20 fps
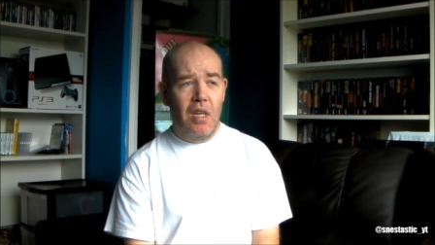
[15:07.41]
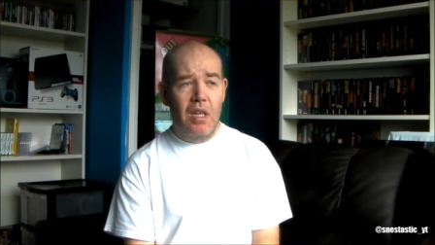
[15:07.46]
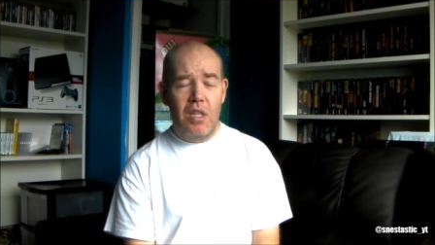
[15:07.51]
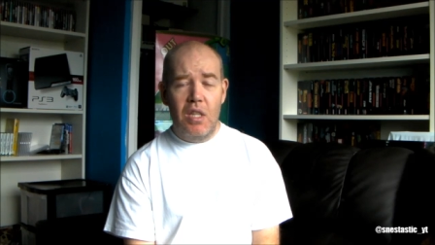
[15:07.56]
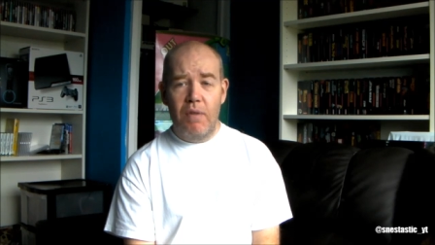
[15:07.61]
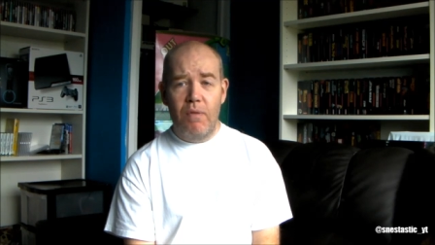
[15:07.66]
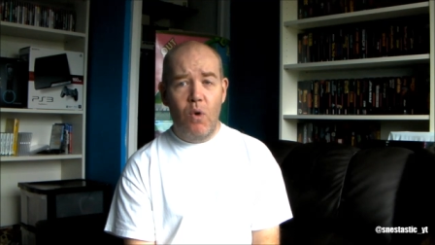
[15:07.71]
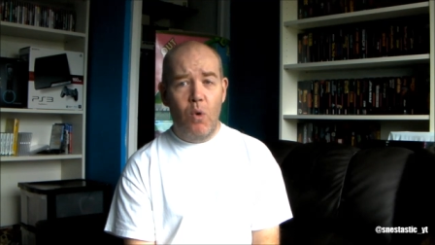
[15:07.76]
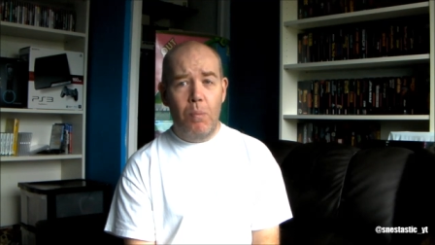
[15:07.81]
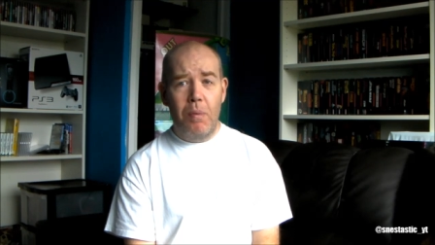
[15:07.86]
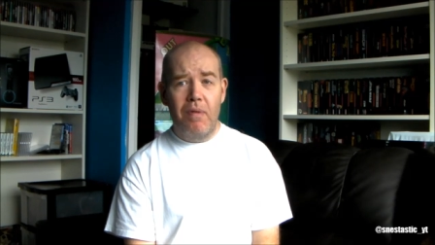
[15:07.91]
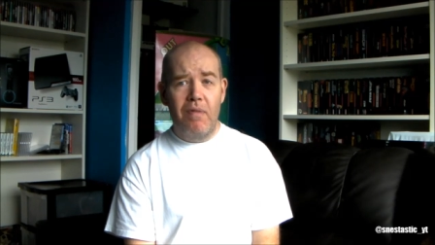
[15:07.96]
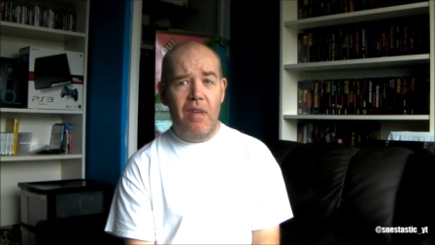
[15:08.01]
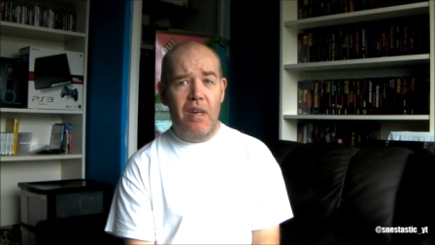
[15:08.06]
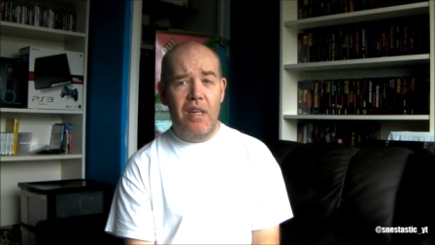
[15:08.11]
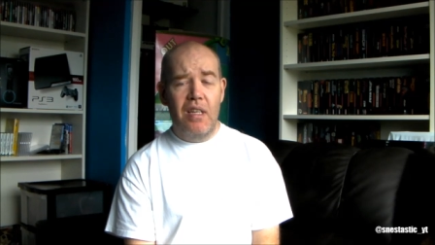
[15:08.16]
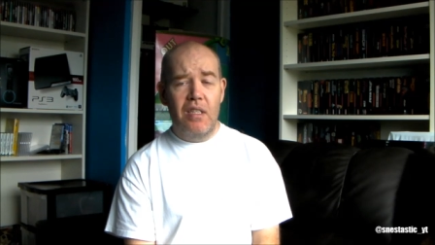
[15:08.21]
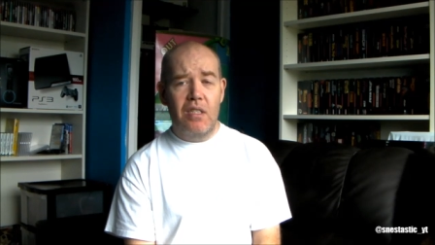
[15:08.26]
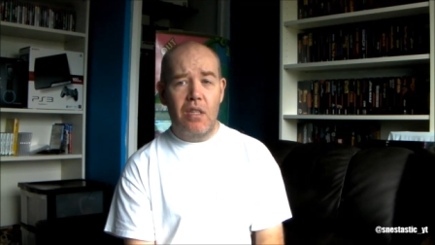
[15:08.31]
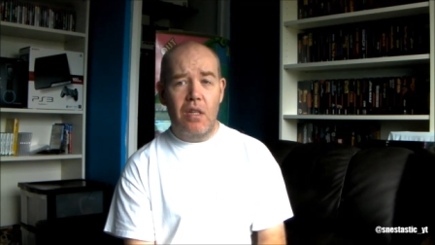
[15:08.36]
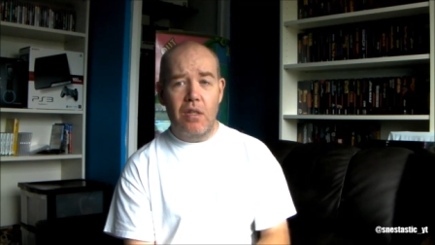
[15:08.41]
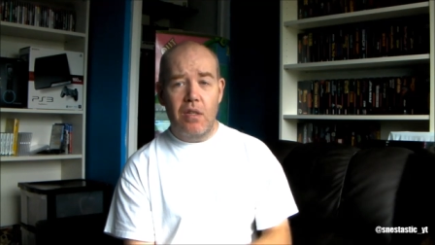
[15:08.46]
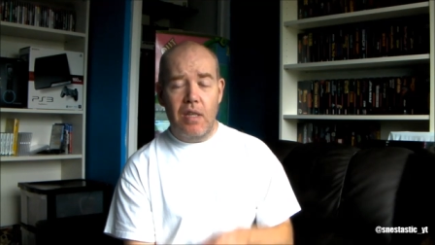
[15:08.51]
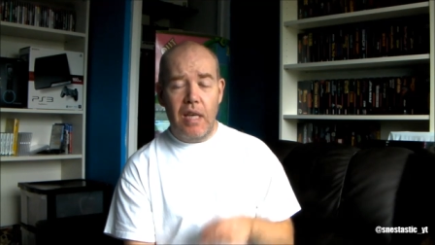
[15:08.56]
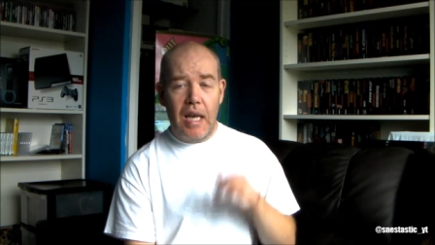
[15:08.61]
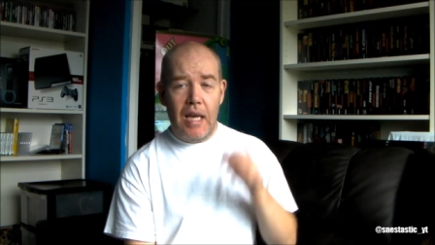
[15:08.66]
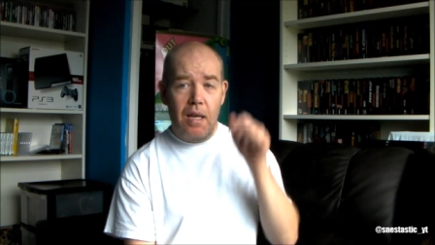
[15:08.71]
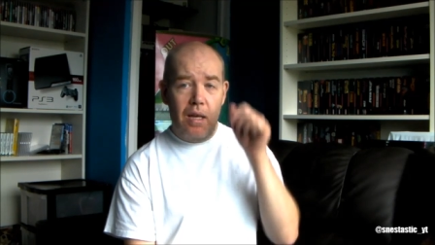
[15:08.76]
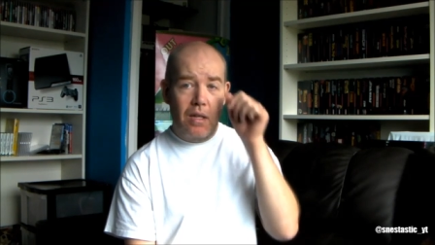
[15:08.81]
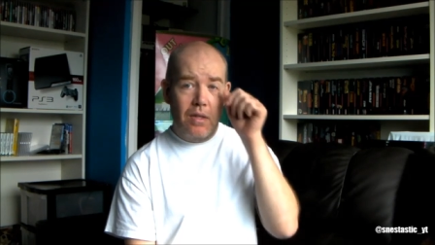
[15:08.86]
they've all been released on
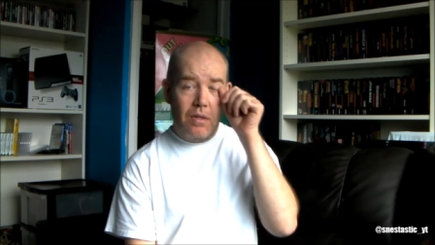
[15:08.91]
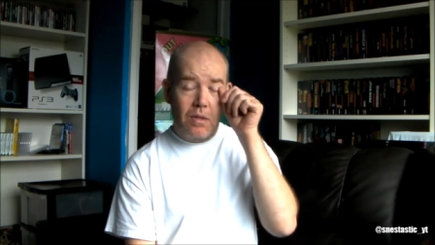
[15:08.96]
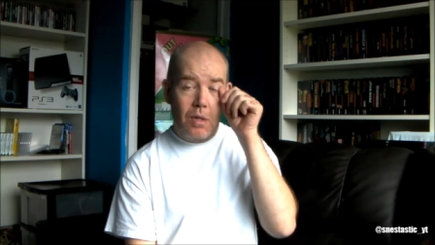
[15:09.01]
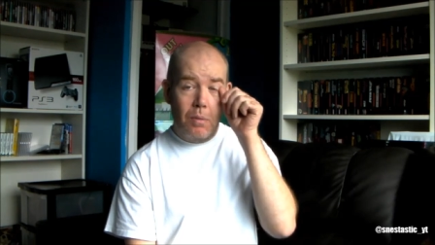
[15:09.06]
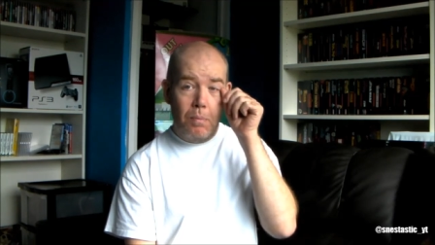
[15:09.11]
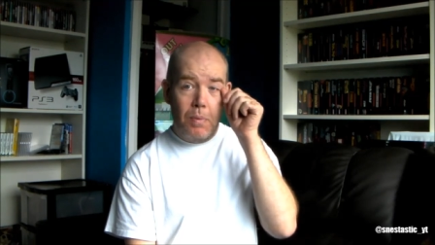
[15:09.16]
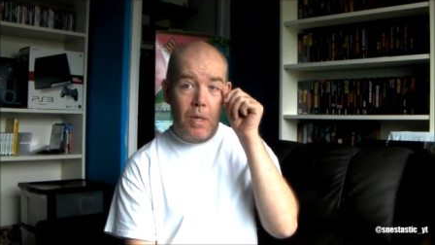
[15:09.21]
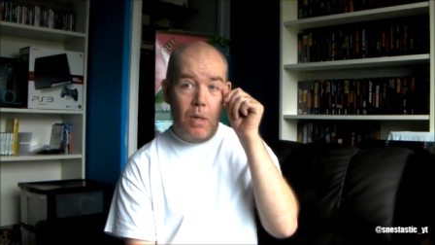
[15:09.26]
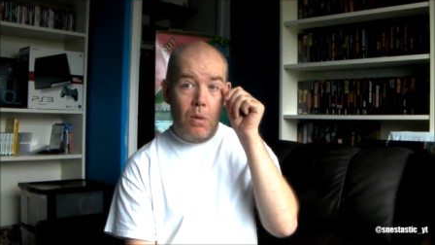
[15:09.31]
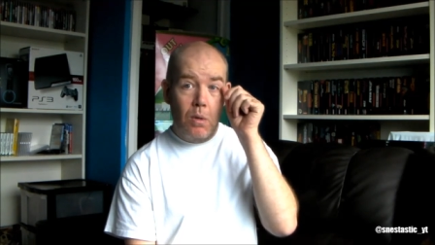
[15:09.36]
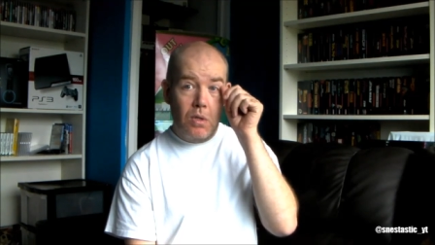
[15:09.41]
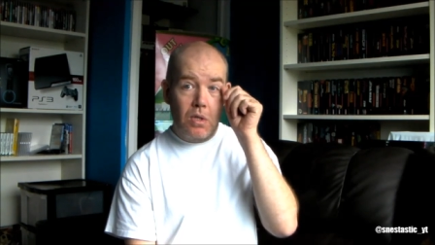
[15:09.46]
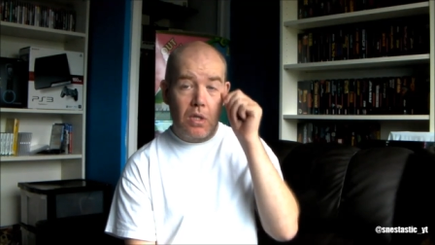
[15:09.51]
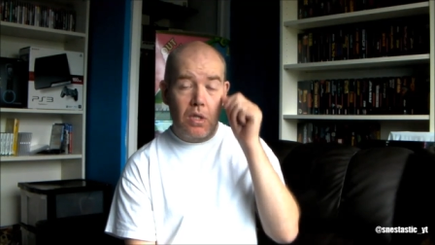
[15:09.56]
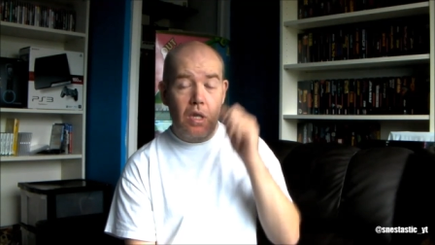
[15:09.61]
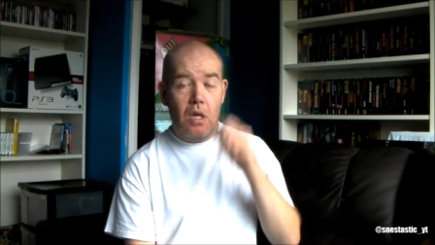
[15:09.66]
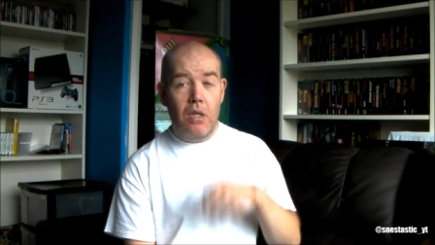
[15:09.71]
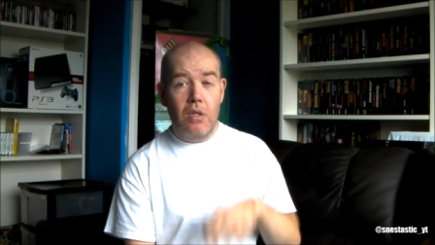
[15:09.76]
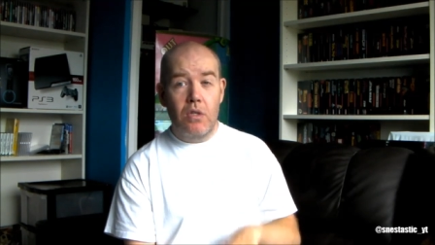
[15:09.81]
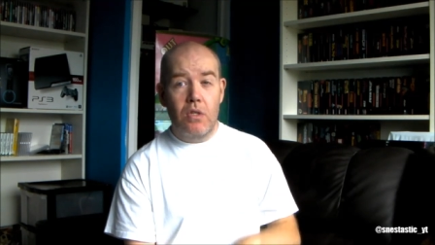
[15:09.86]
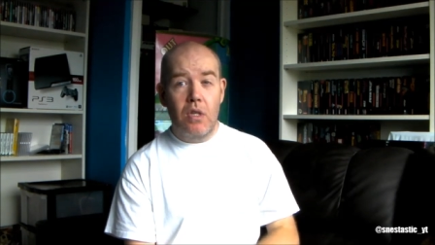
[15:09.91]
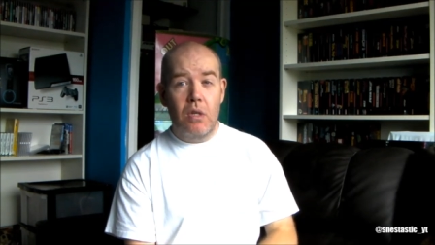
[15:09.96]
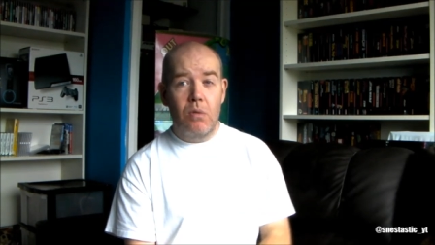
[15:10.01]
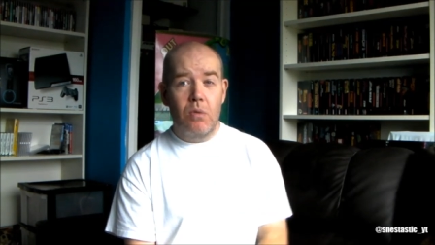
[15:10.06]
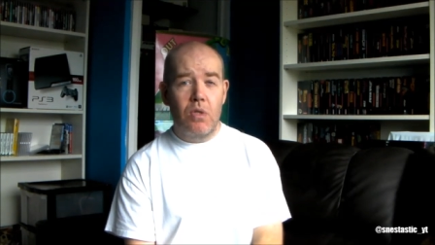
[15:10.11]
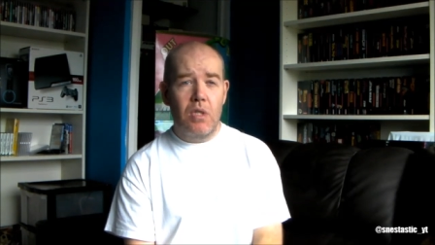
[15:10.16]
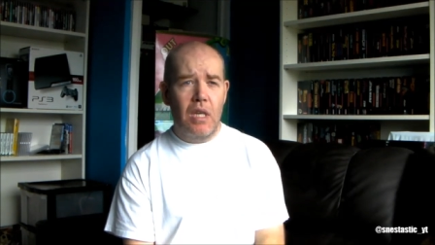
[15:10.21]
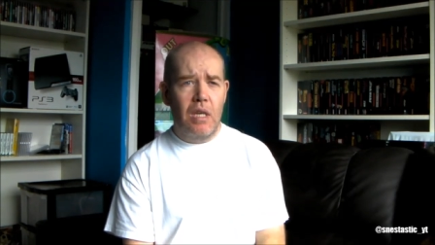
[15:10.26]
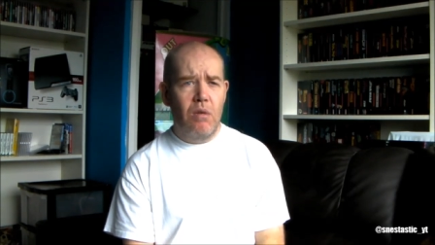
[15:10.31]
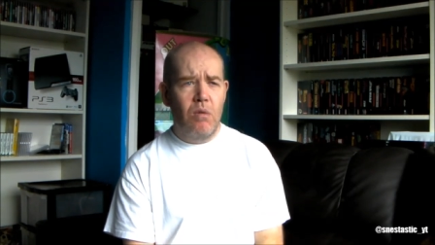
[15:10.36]
computers and
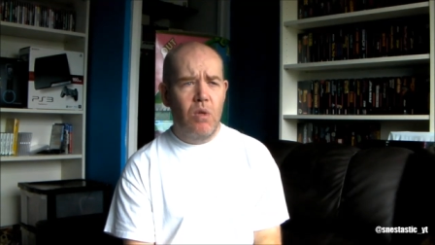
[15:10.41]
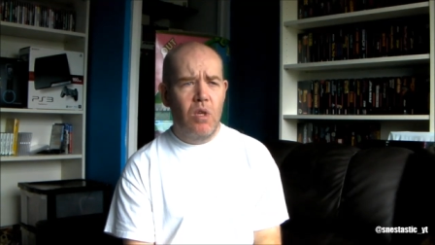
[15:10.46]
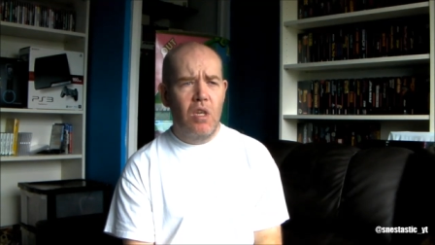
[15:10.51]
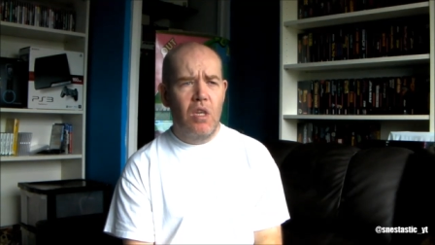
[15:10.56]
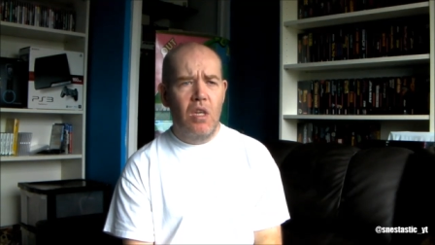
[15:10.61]
consoles, so